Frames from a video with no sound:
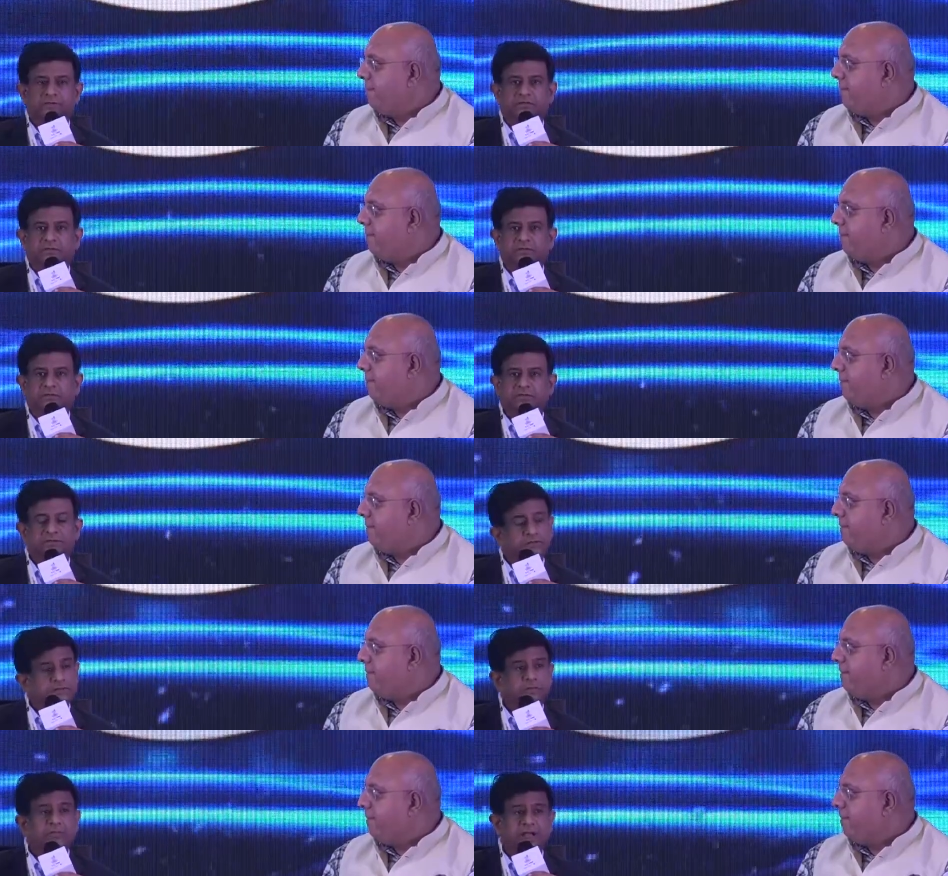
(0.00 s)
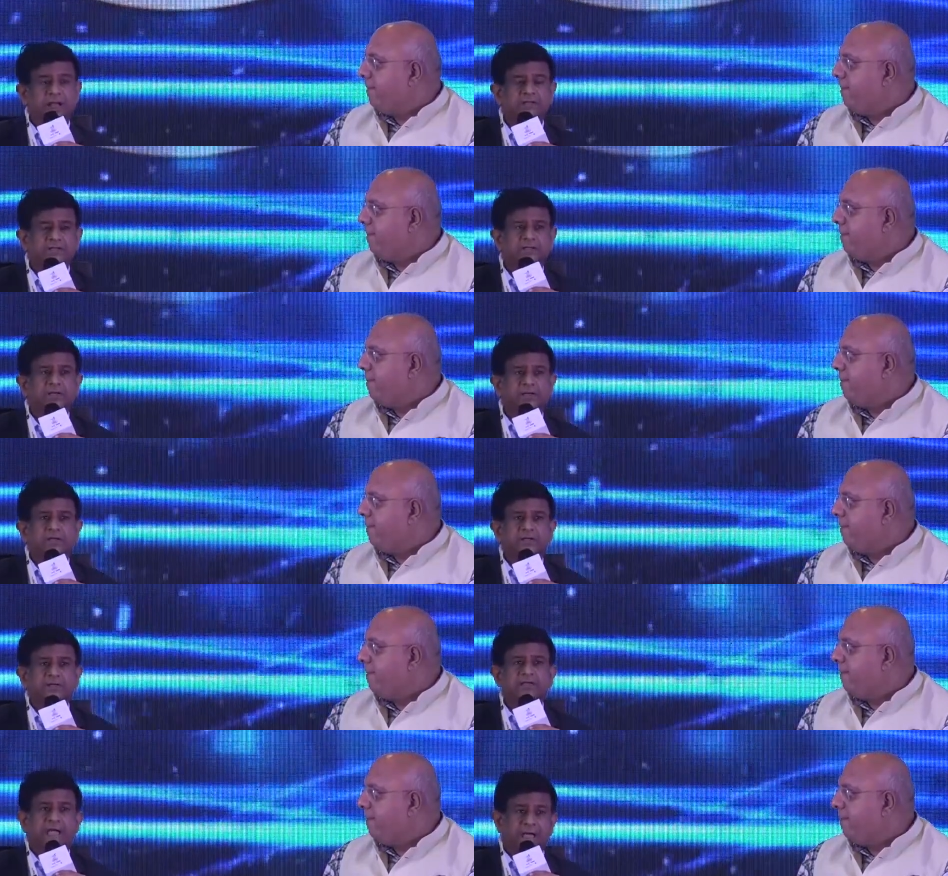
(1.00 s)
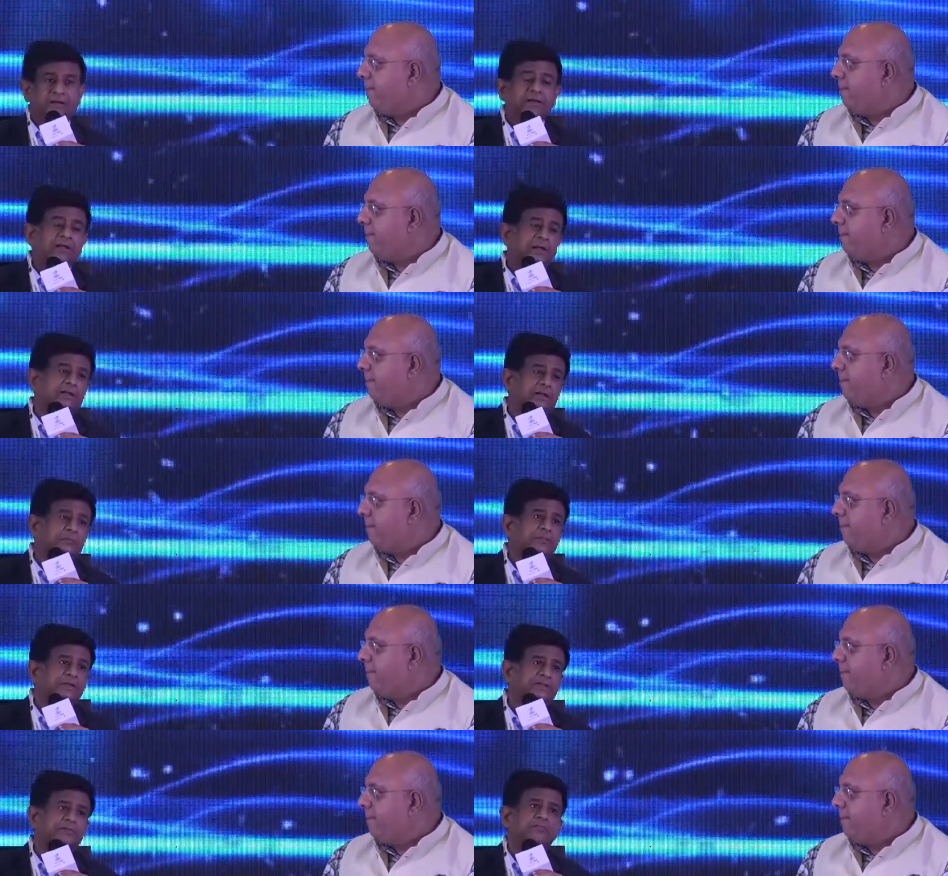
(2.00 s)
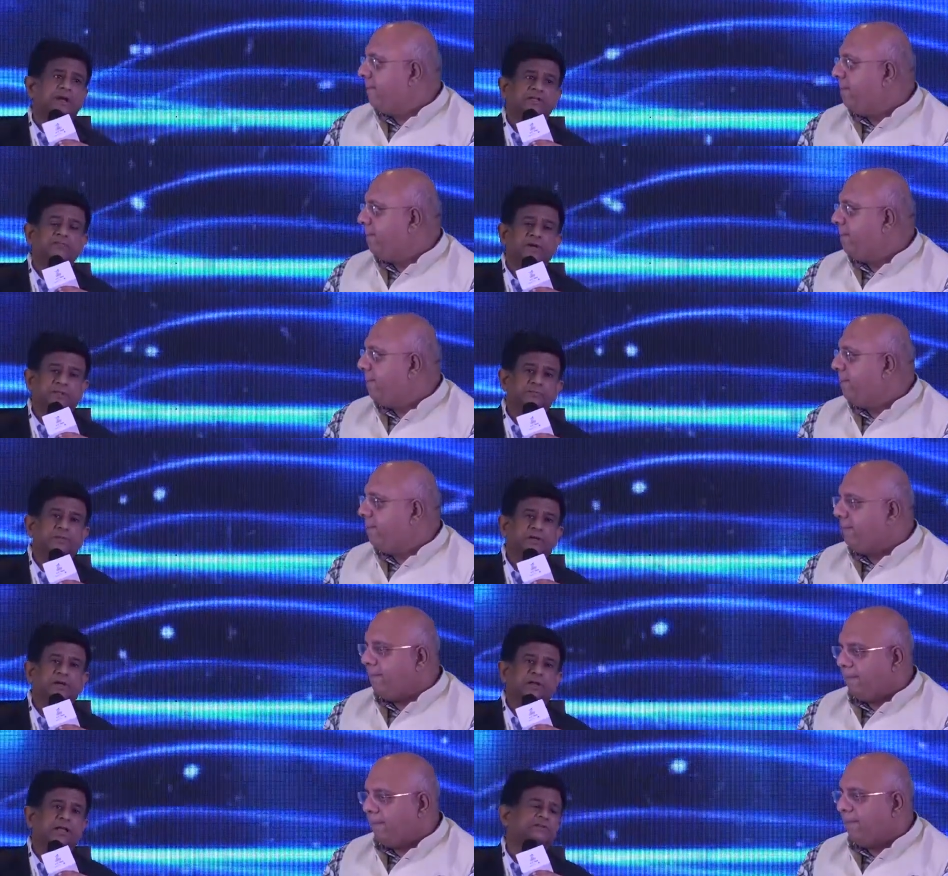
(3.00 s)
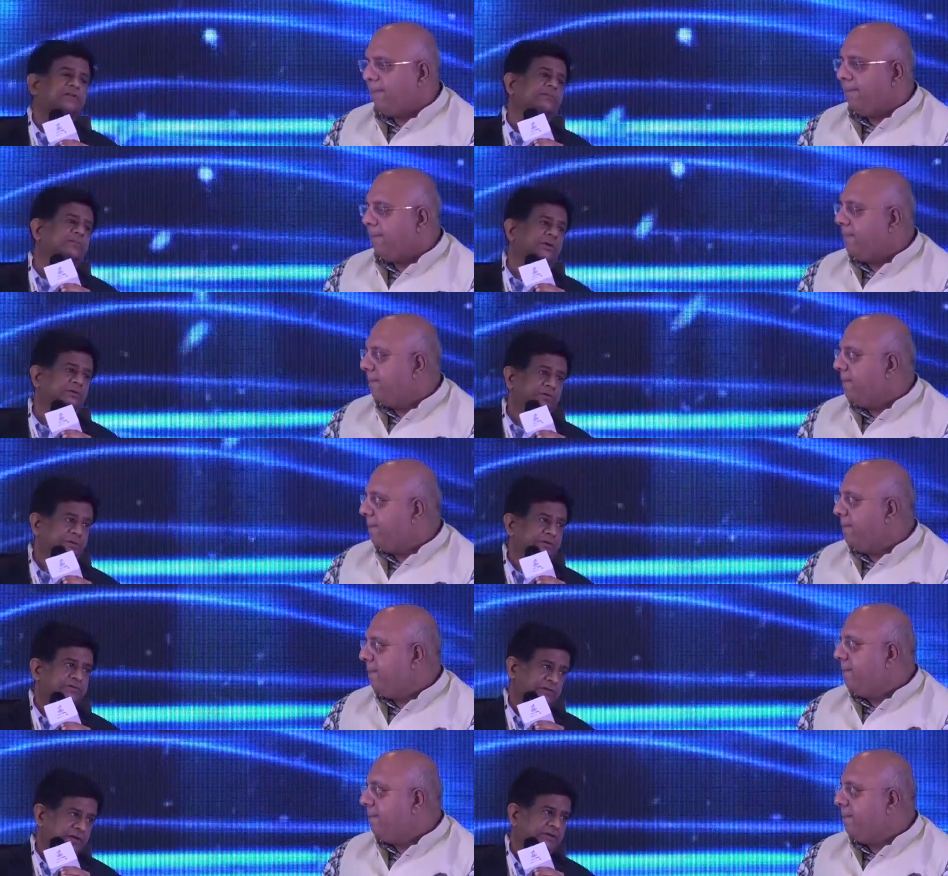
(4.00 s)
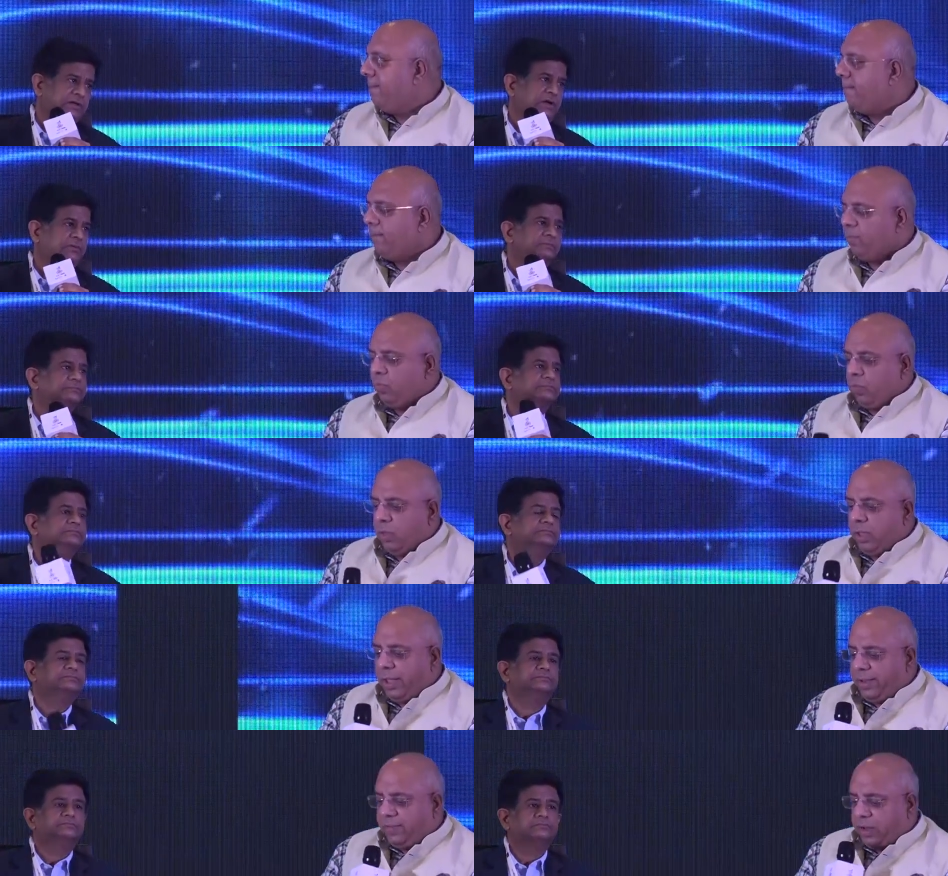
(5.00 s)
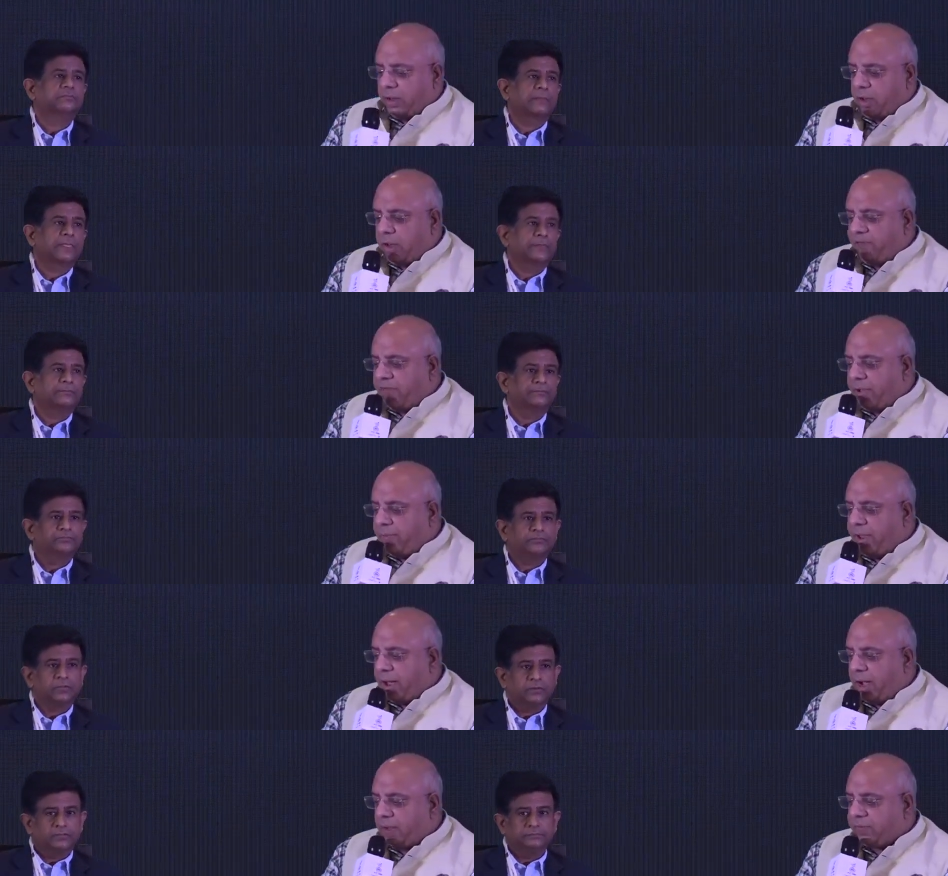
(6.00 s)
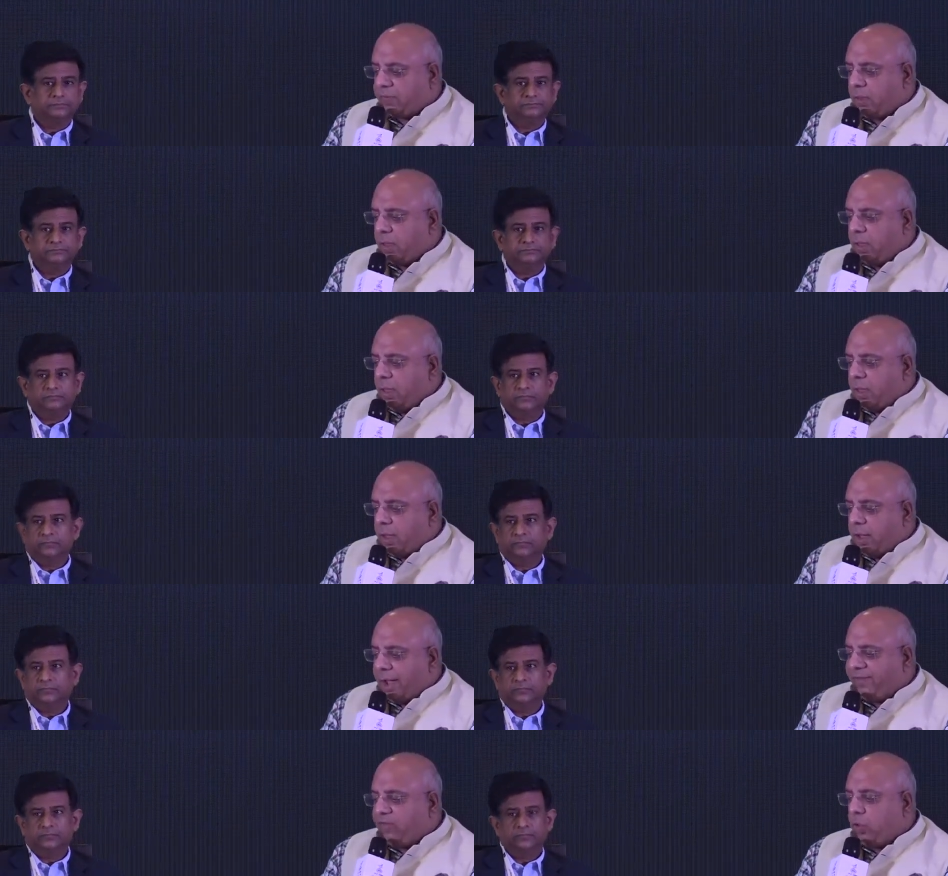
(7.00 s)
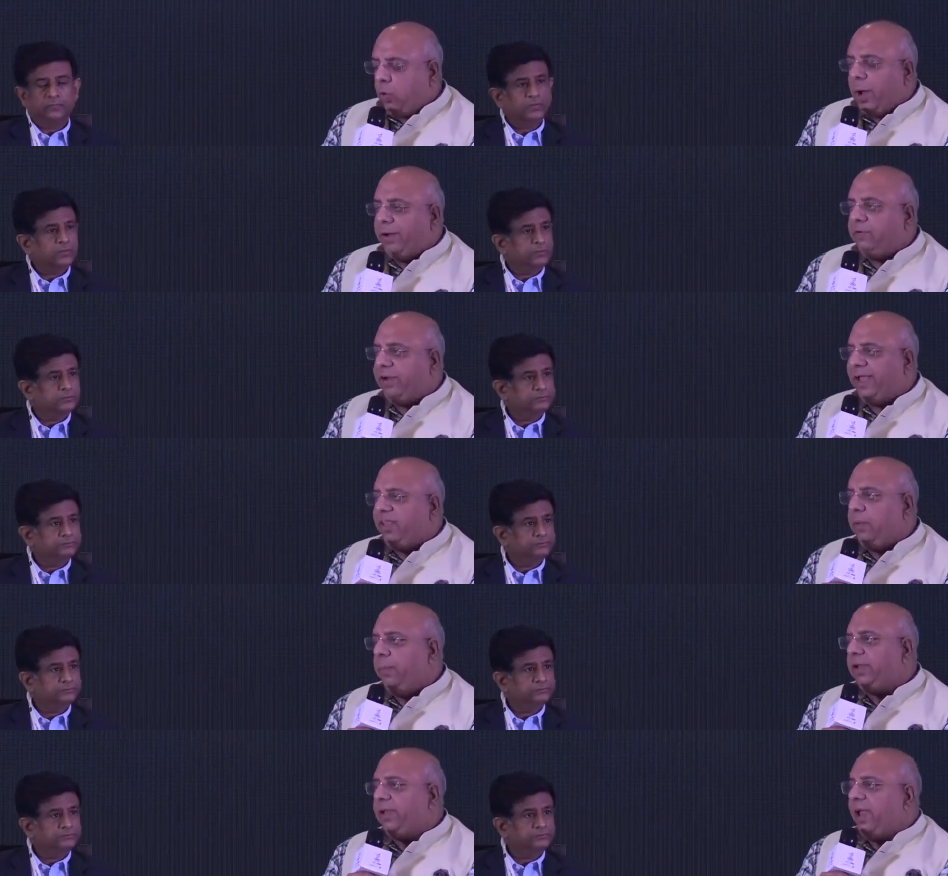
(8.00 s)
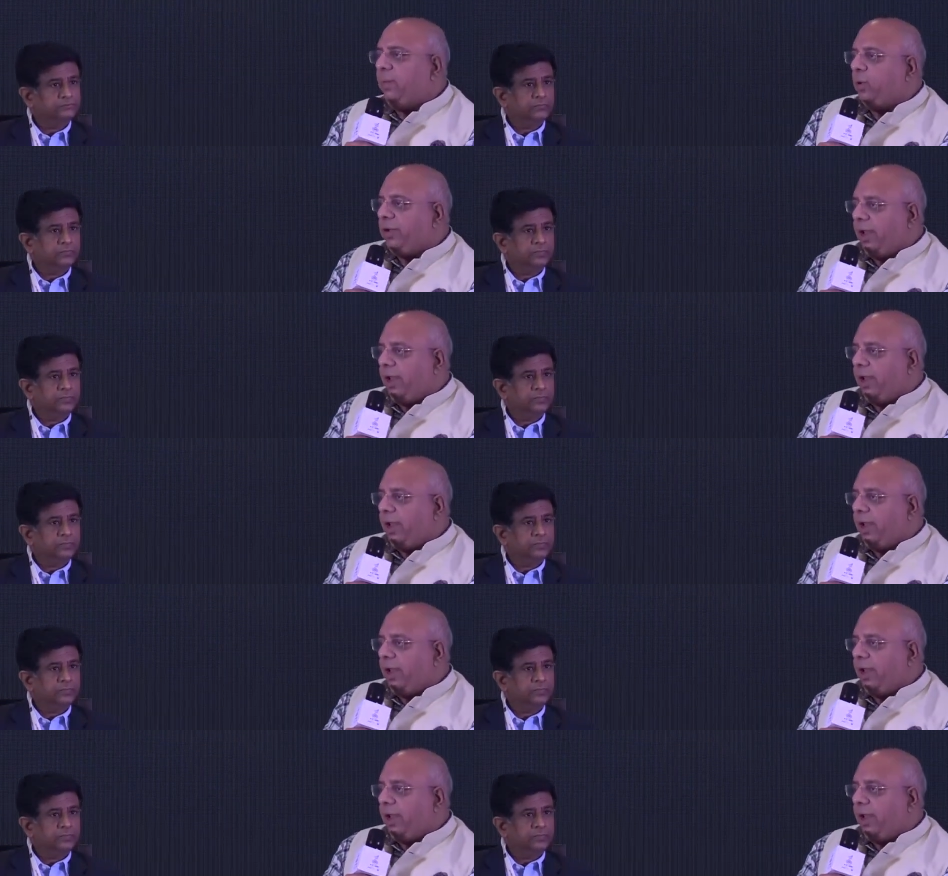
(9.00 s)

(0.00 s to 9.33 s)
Speaker 1: the existing brands, the aggregator piece is much, much bigger as compared to D2C right now.
Speaker 2: And Salil, if I may ask, I see you advertising big time on